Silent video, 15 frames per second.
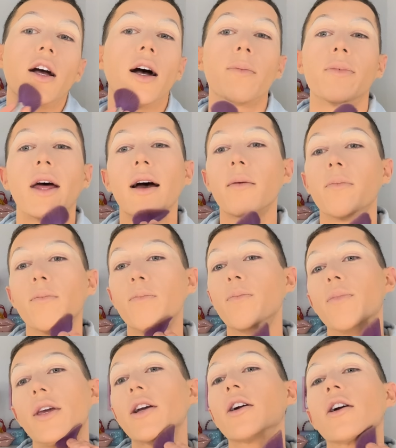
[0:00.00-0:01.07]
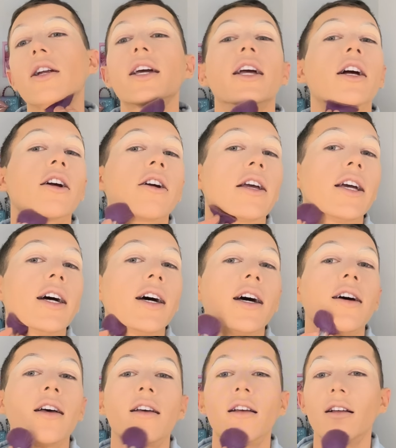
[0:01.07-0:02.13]
up that beard
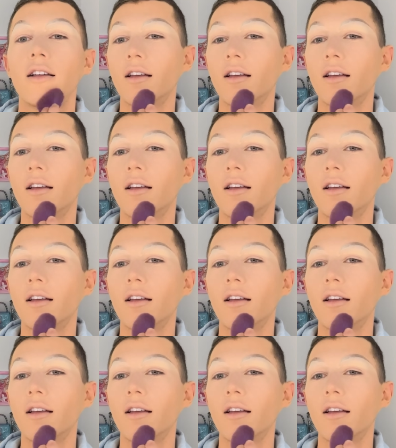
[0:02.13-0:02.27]
area.